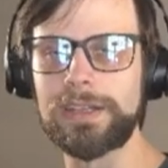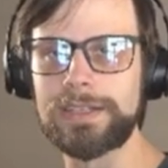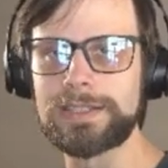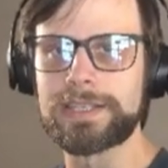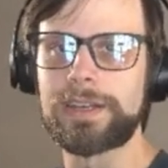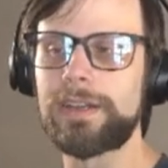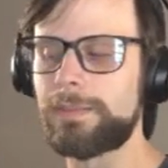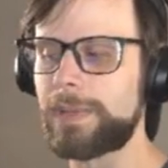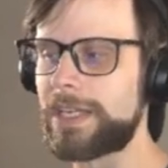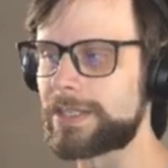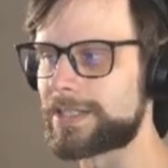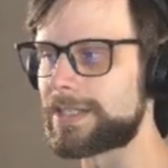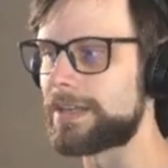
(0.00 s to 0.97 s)
It's going to be
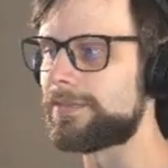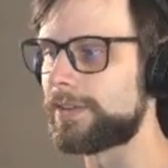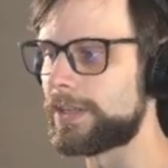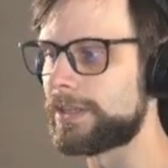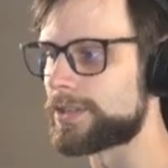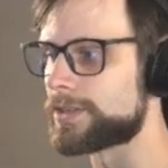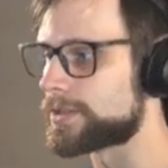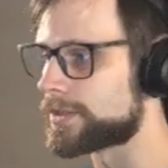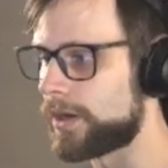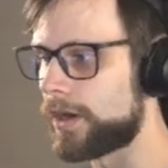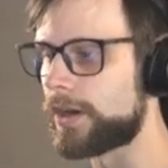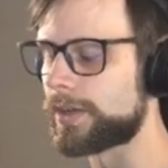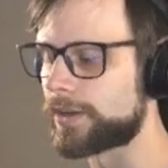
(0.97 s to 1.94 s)
a safely just
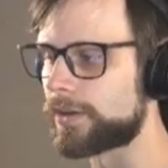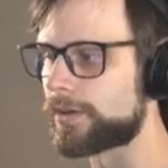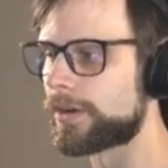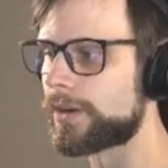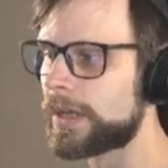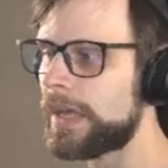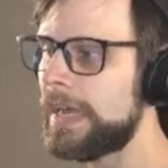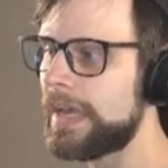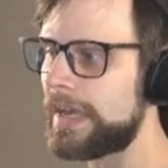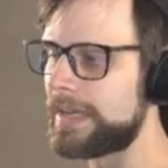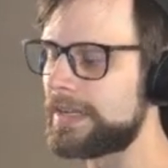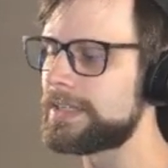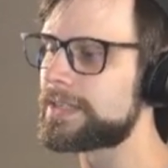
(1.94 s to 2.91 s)
gone card.
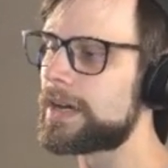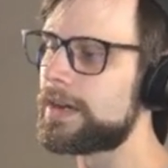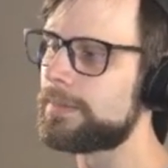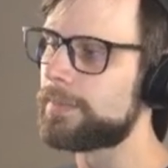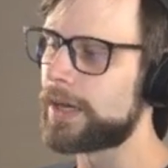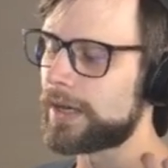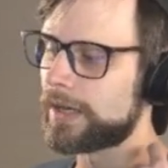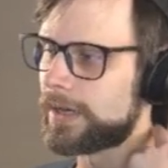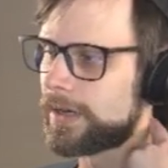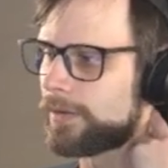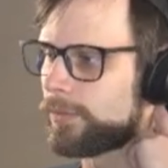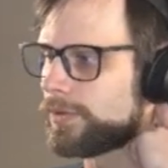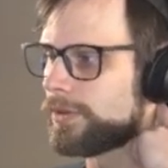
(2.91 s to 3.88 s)
Anytime
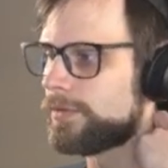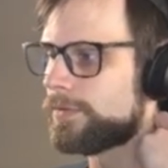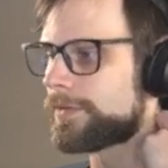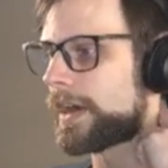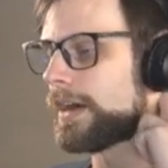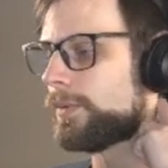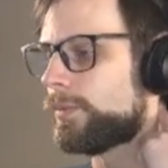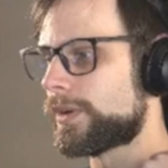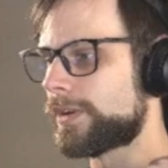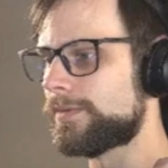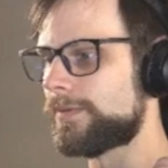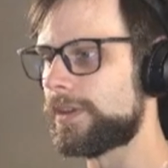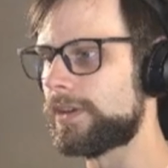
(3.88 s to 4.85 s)
uh, you've got one
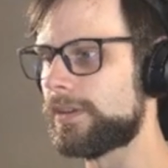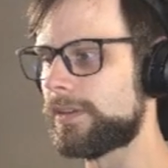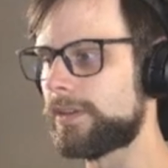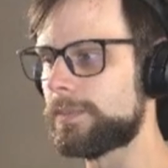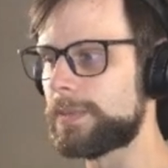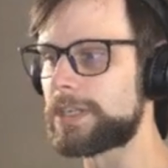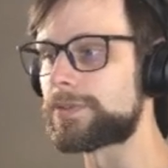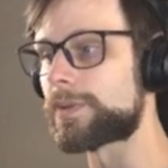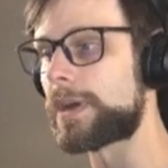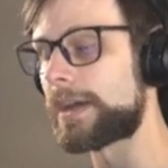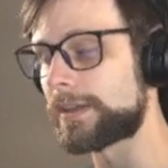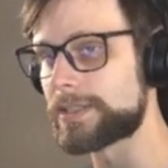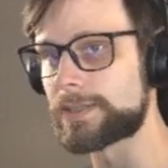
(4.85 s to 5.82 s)
of the, the big
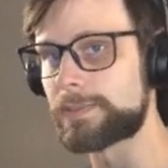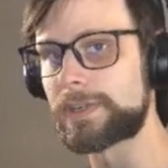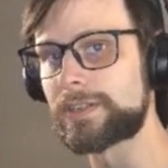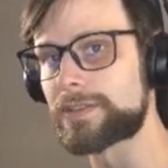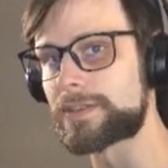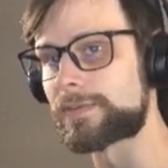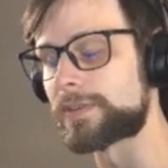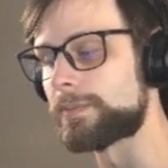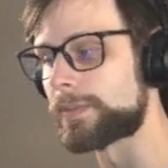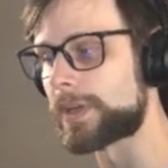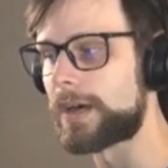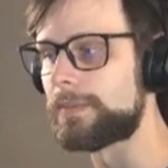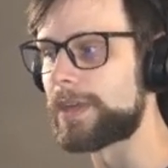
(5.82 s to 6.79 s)
dragon spirits
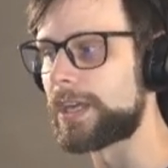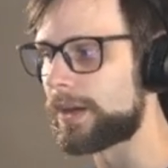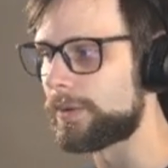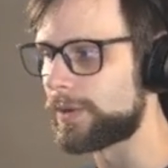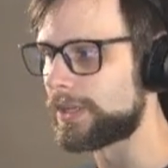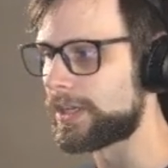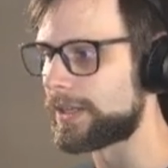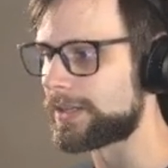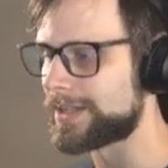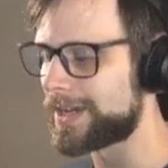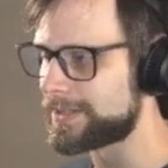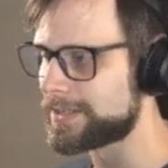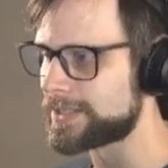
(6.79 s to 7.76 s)
from Kamigawa Neon
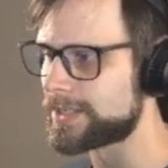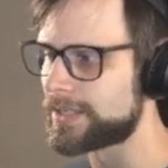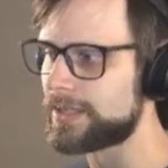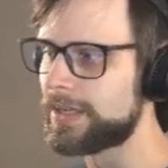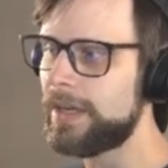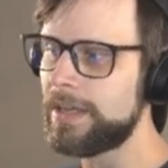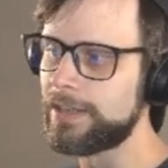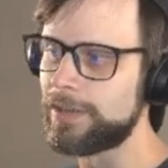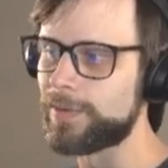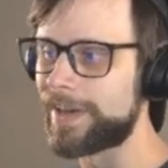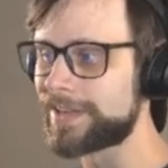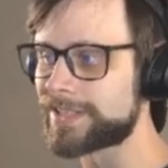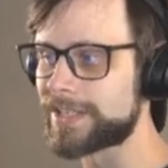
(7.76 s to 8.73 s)
Dynasty, you
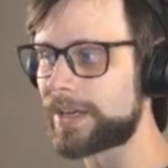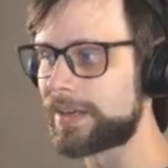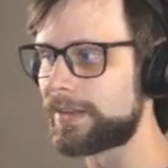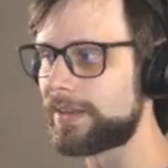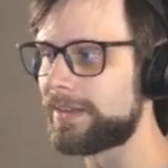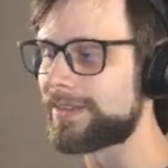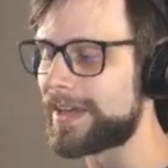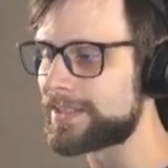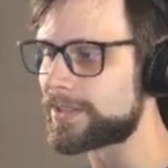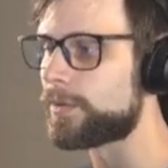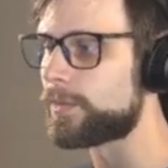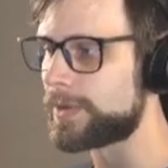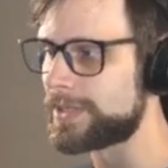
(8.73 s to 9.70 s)
exile it. That's
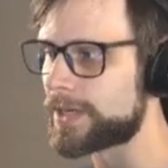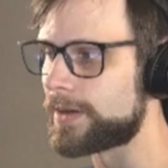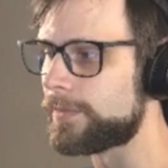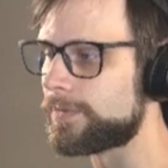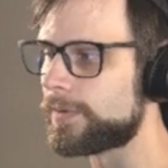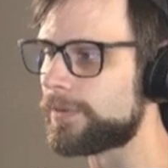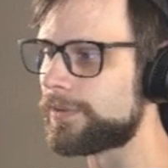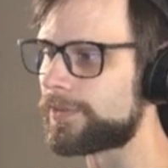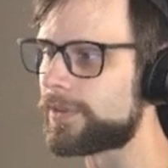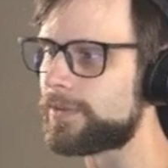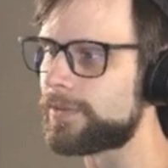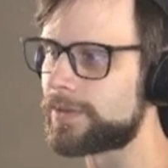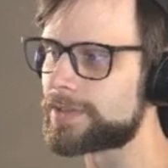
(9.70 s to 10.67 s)
always helpful.
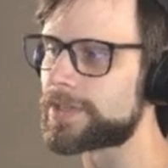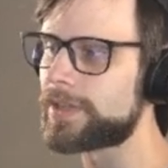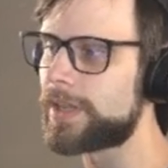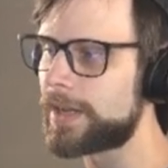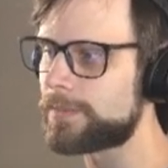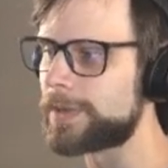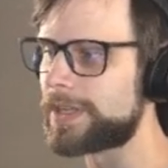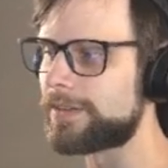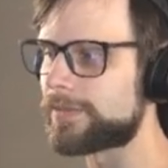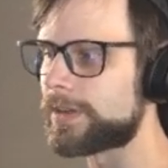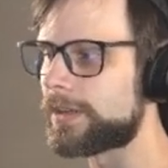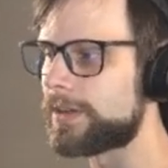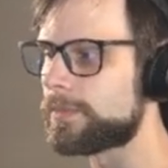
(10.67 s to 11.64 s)
So there's a lot of
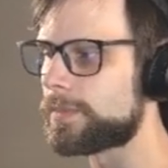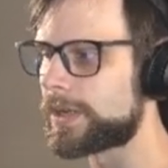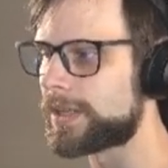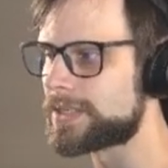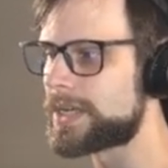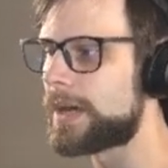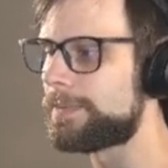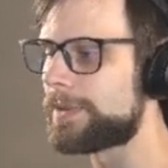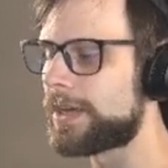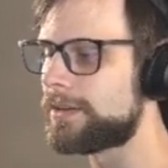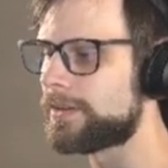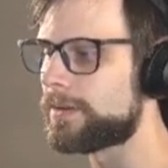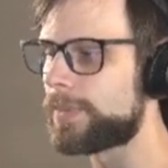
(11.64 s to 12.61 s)
benefit here, but on top of
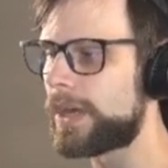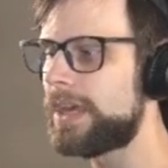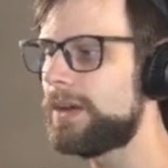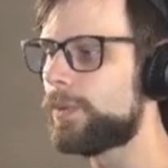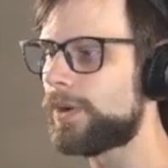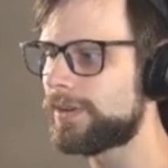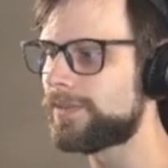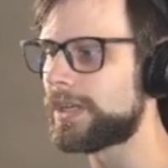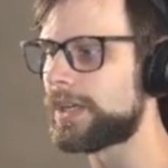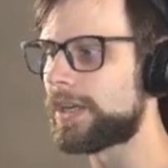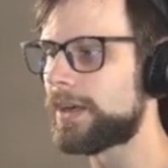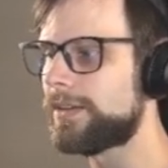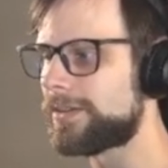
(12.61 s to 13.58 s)
that, you can pay one of
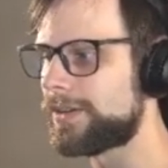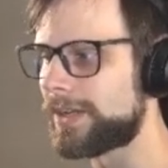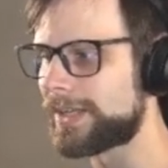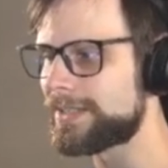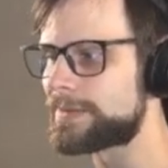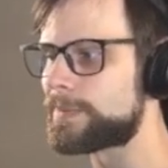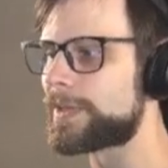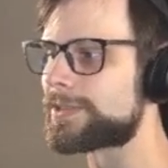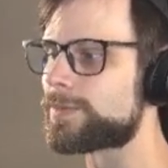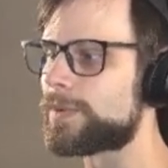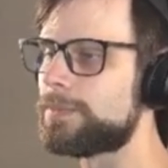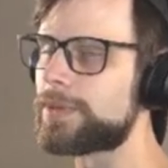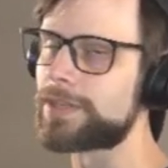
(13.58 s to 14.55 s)
any color and it gets plus
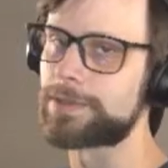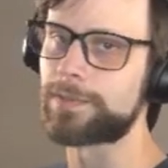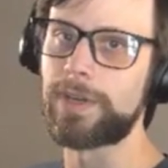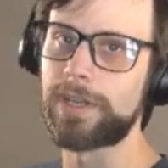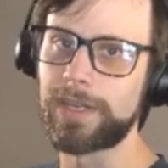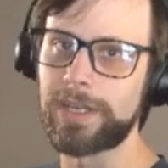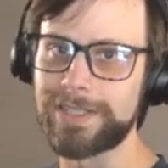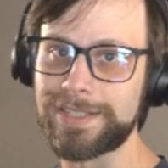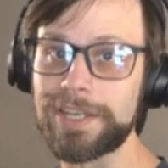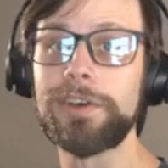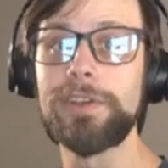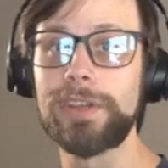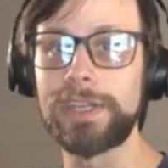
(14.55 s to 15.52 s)
one plus one
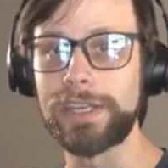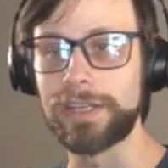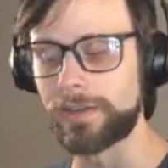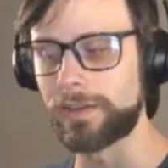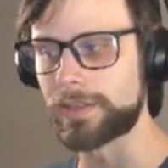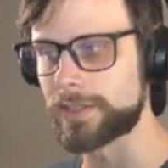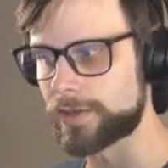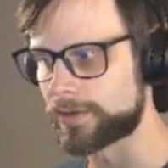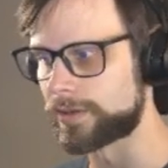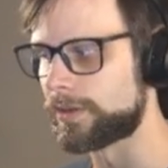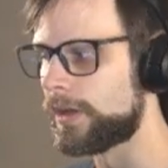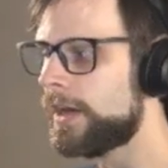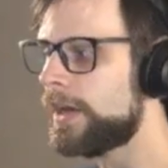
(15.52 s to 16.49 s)
until the end of the
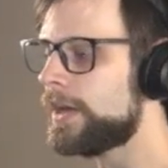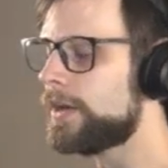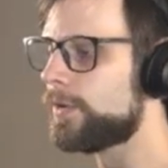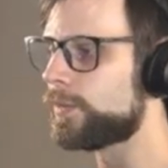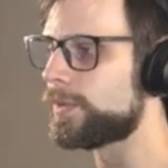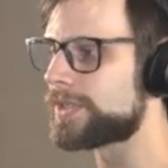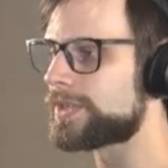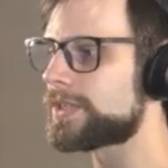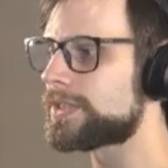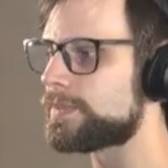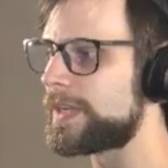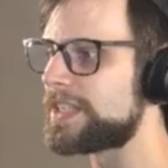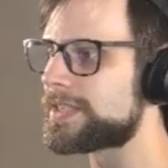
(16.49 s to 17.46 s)
turn, which
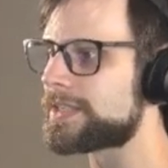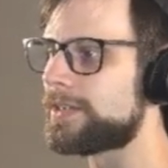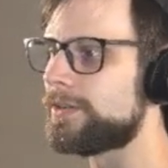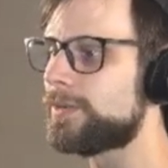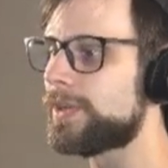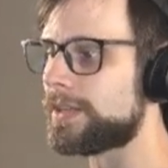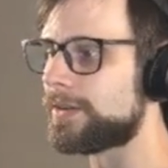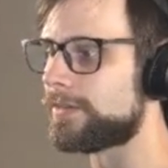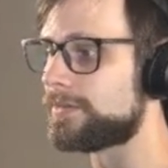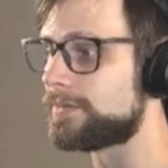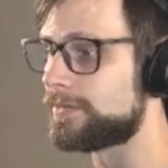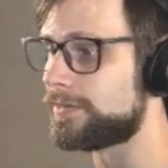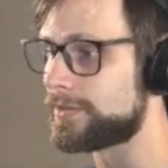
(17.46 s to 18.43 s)
just means that you can
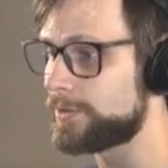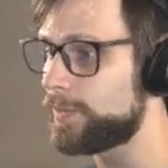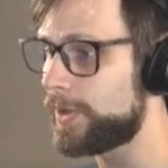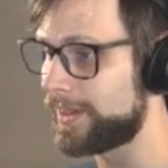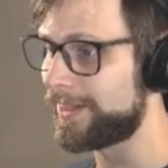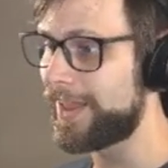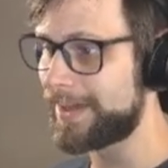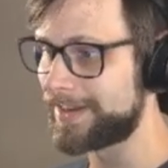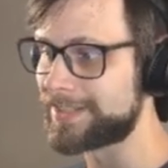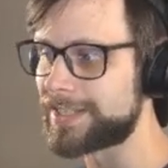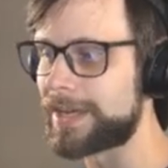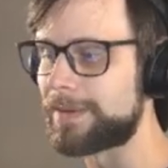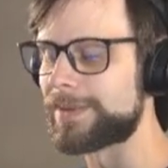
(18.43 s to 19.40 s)
do a lot
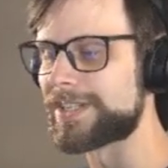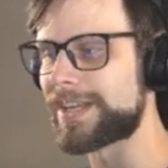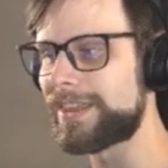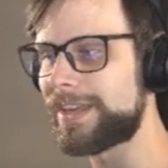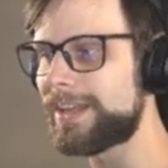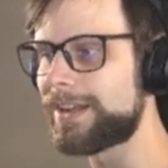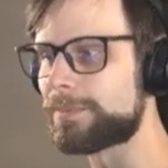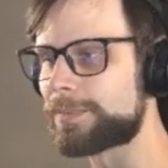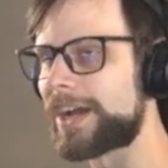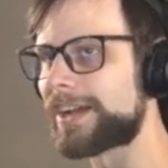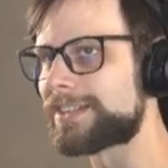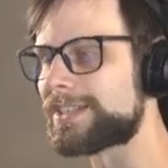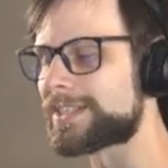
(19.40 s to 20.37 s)
of damage. I think in a
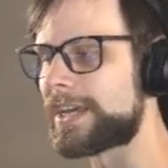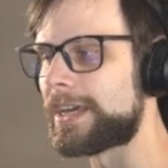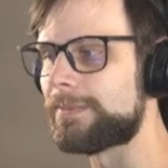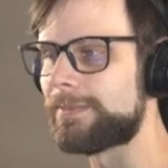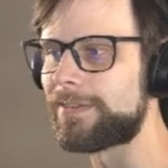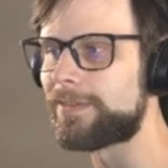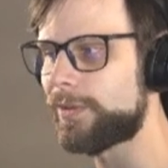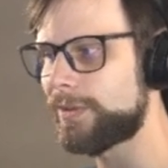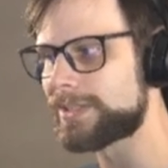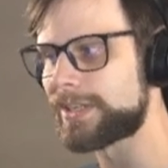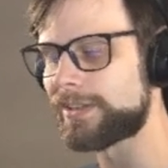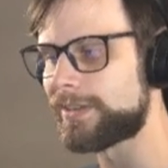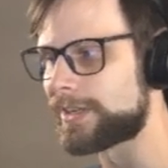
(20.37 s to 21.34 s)
practice game, I've only
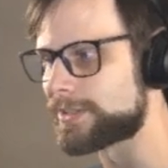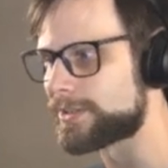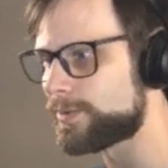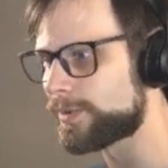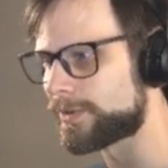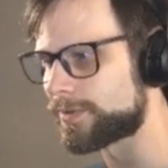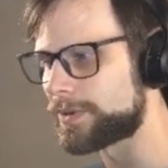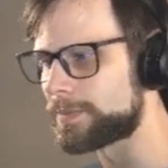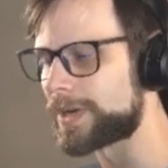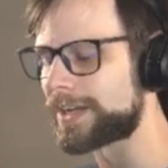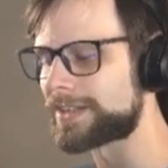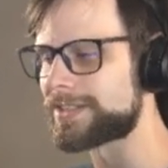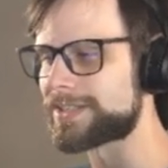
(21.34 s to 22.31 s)
done like two or three
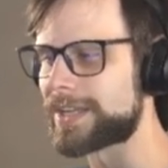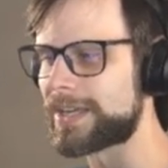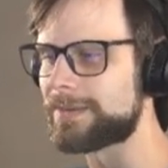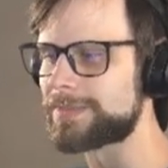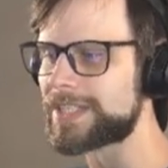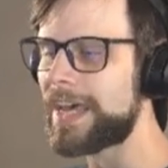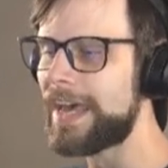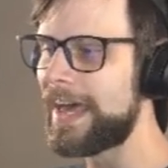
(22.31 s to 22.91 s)
practice games.